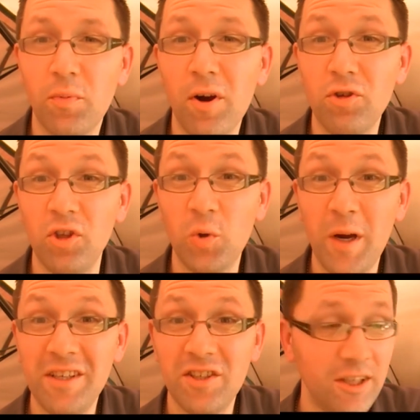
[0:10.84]
approaching
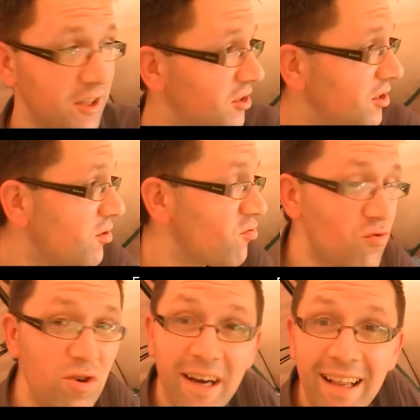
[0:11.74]
26, a
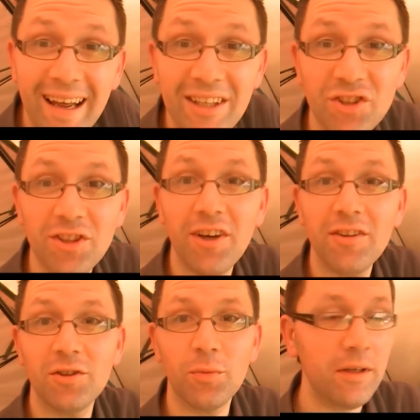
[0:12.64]
really late start
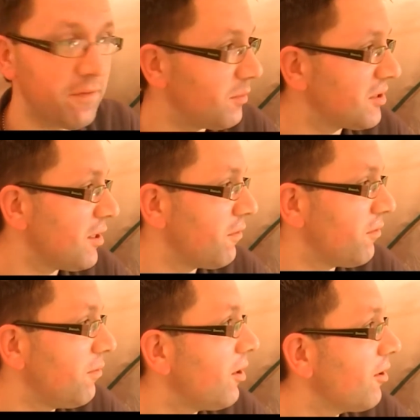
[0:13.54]
this week for myself
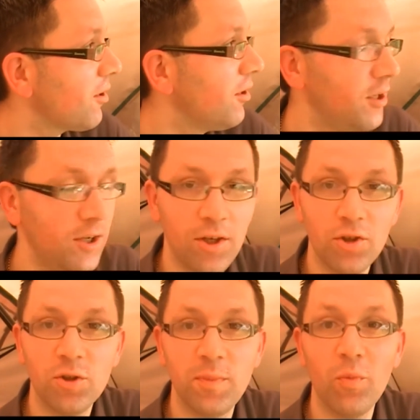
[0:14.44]
and Mark.
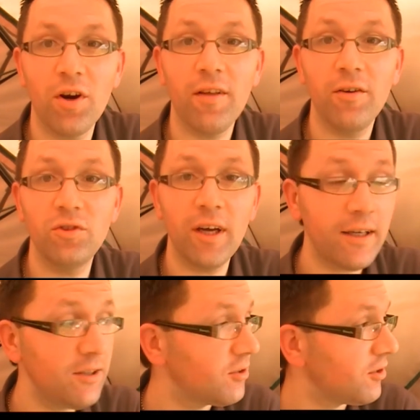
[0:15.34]
Just been one of those
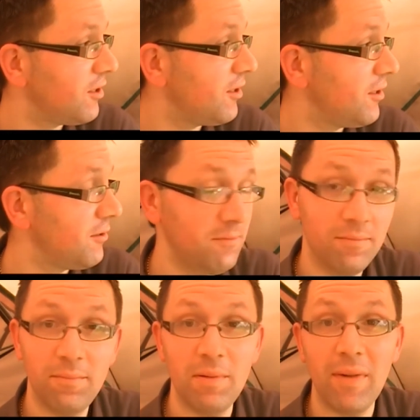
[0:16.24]
days,
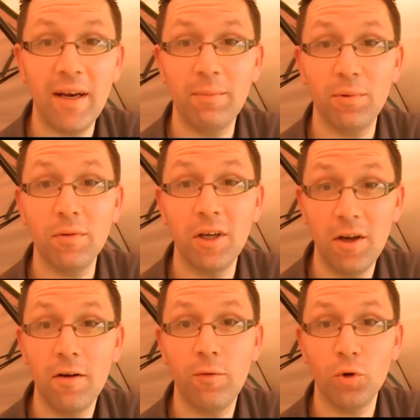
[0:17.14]
been manic, but
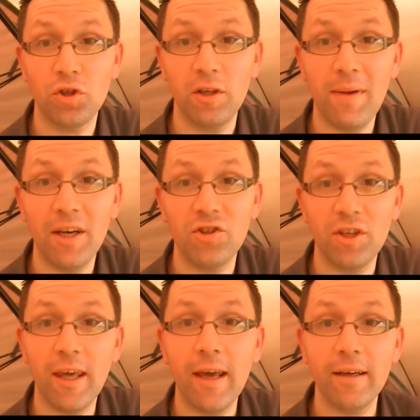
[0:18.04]
fortunately managed
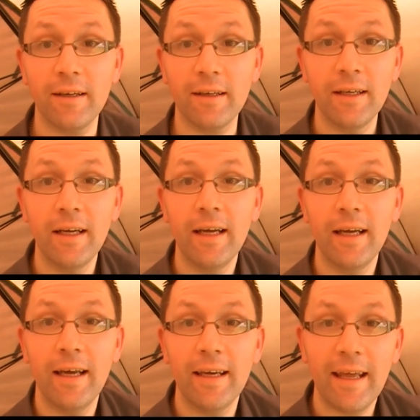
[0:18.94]
to get
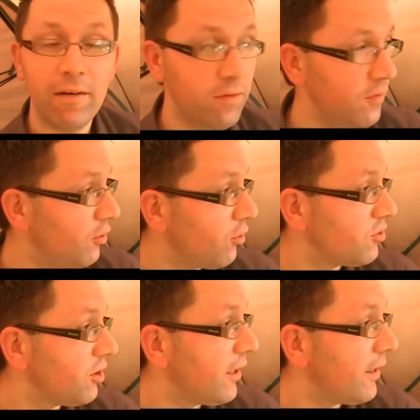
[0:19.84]
everything done
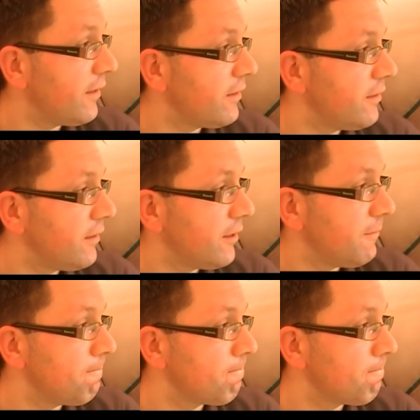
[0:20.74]
today, and